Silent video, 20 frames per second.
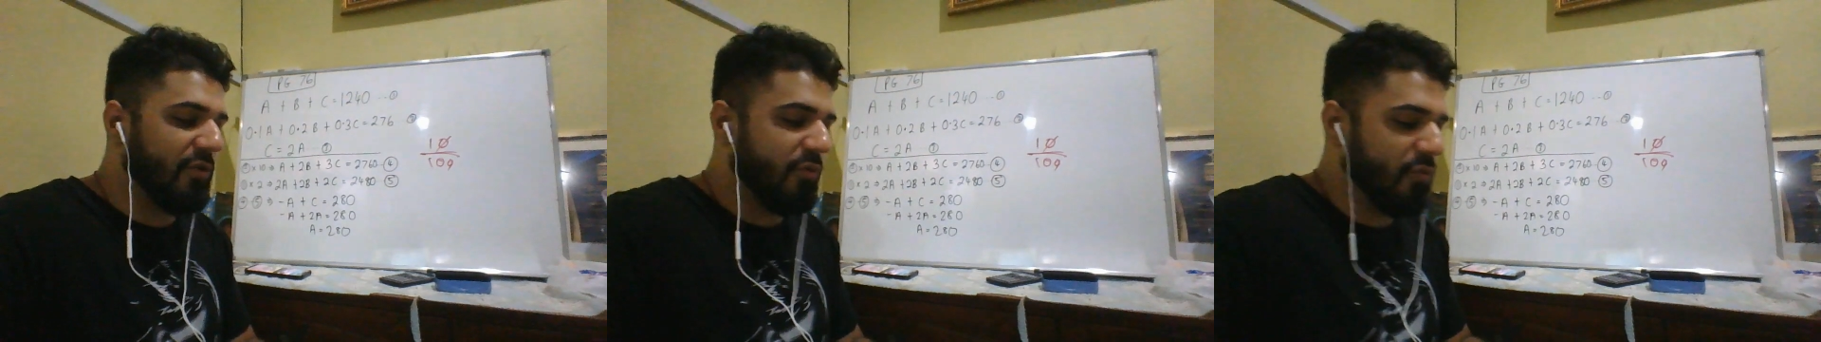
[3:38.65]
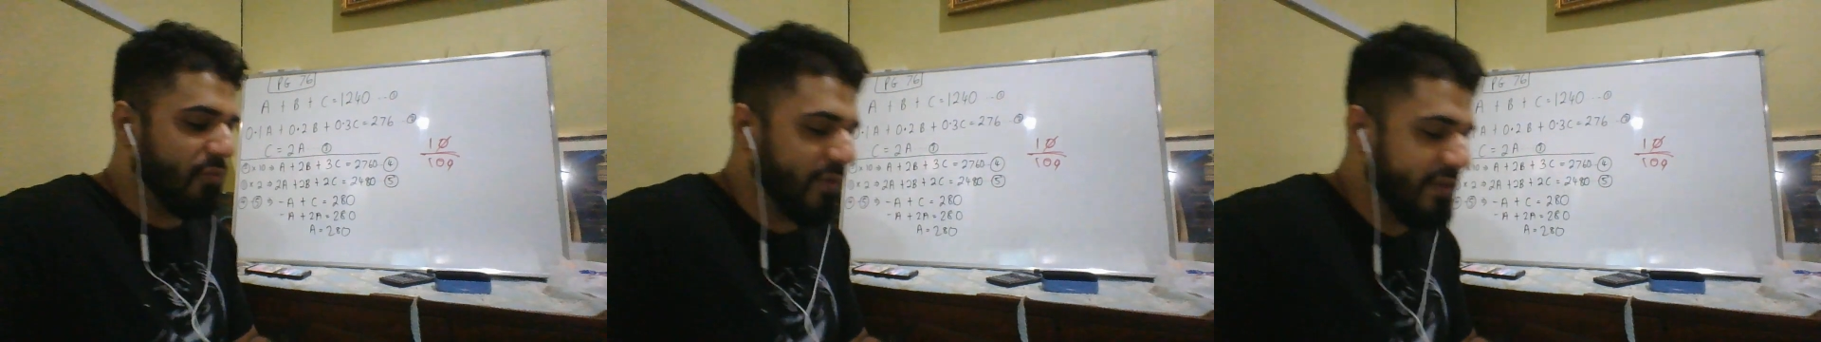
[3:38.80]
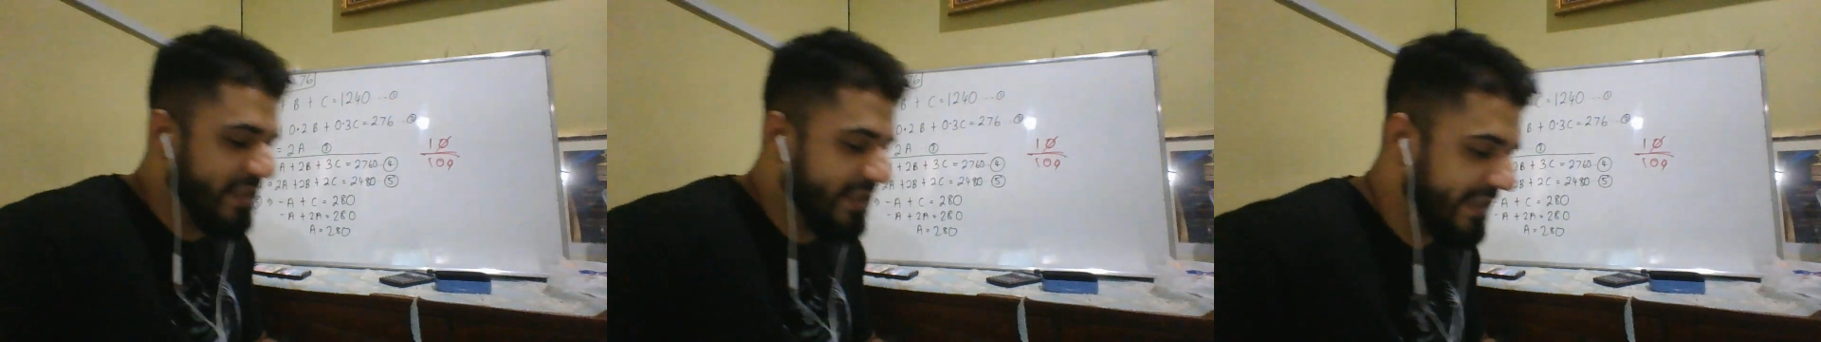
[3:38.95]

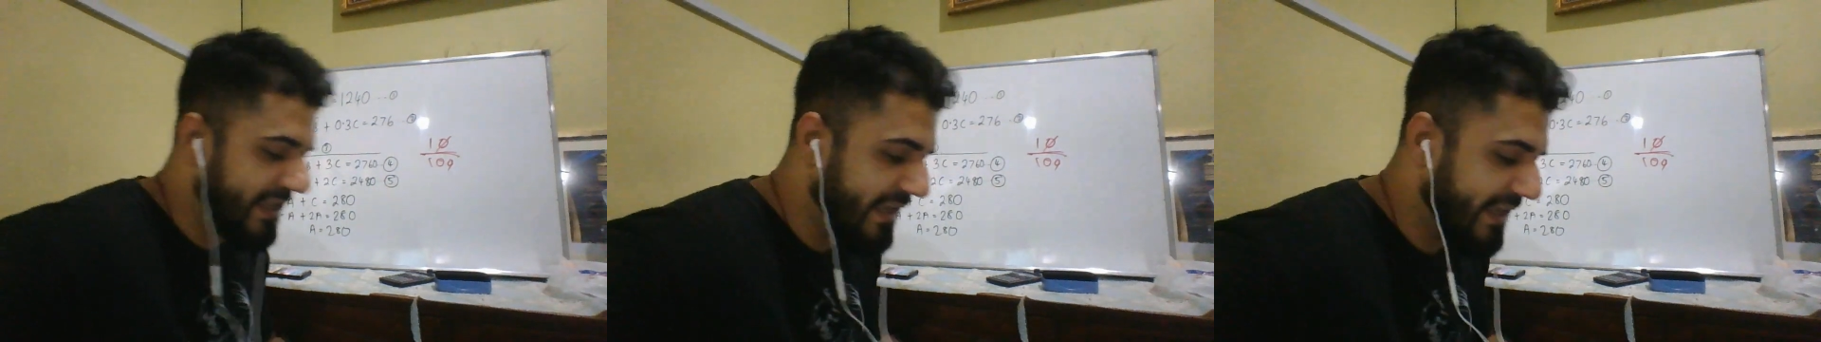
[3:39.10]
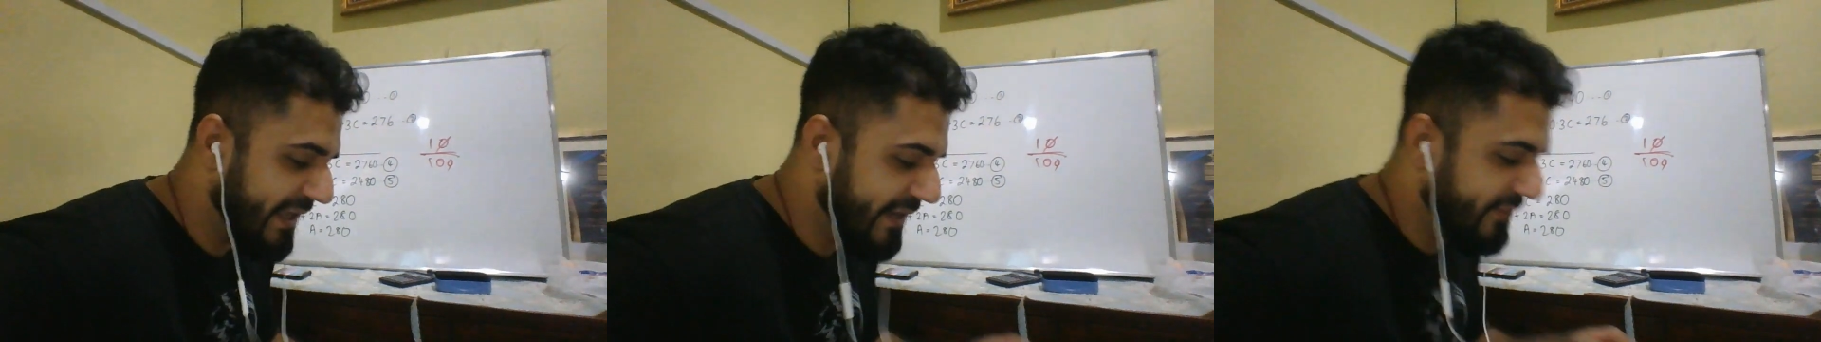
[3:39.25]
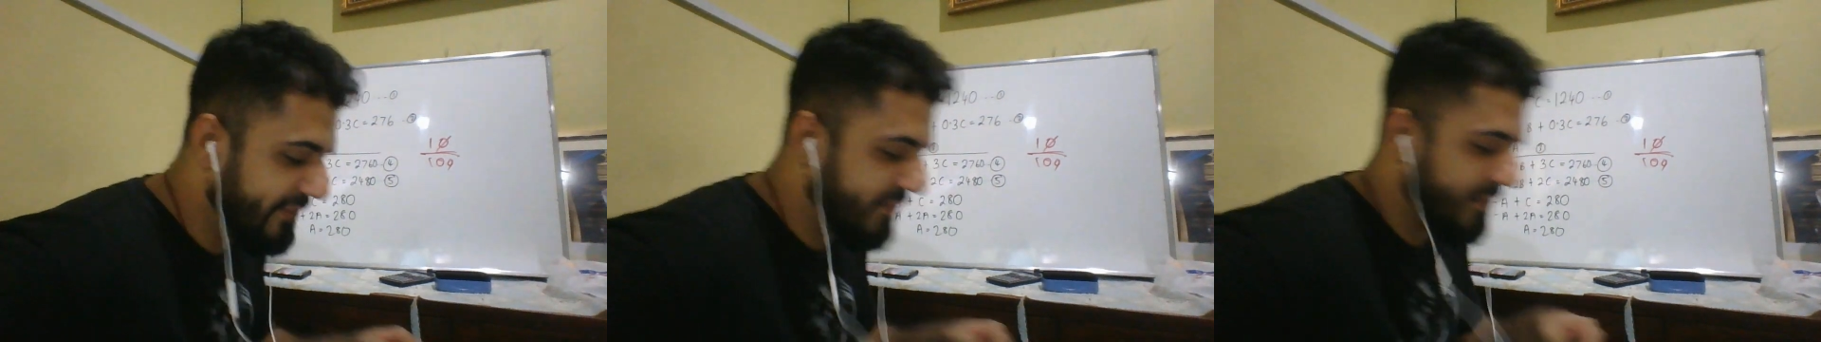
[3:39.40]
we can
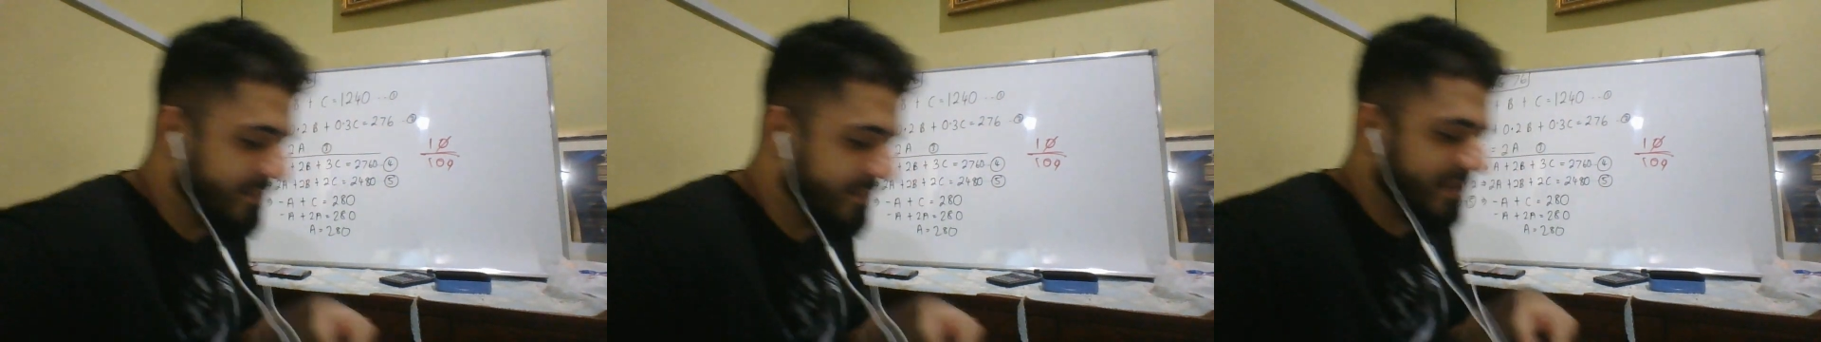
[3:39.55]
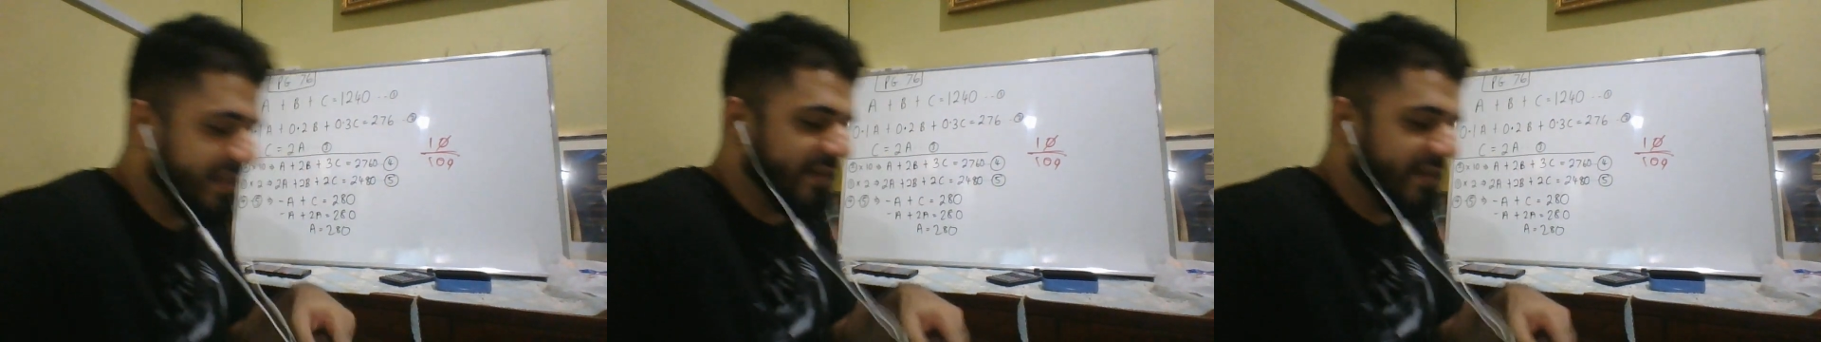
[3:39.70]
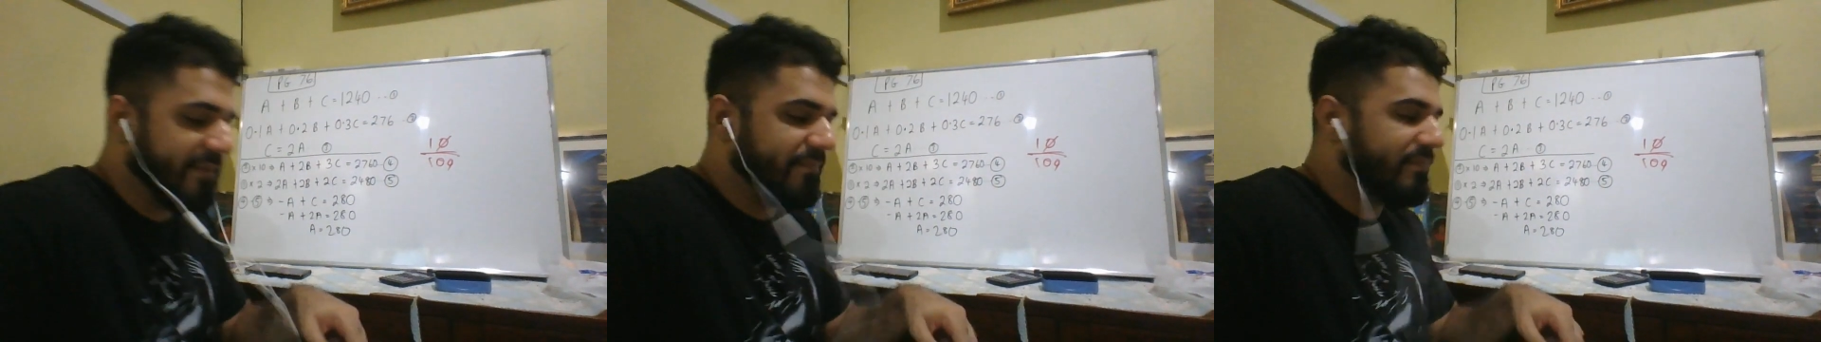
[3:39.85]
get from
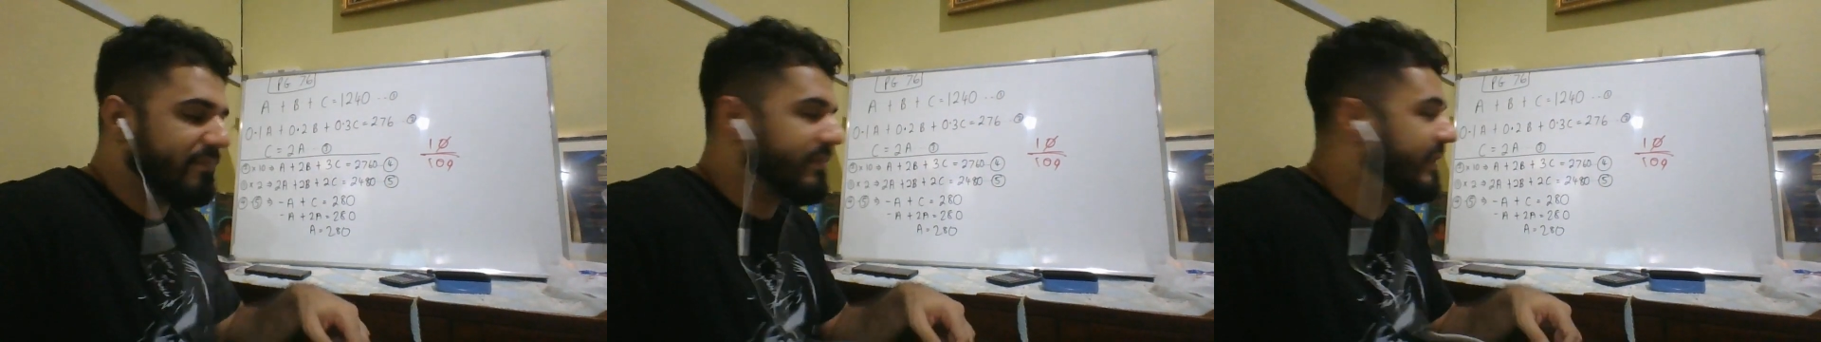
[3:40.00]
here.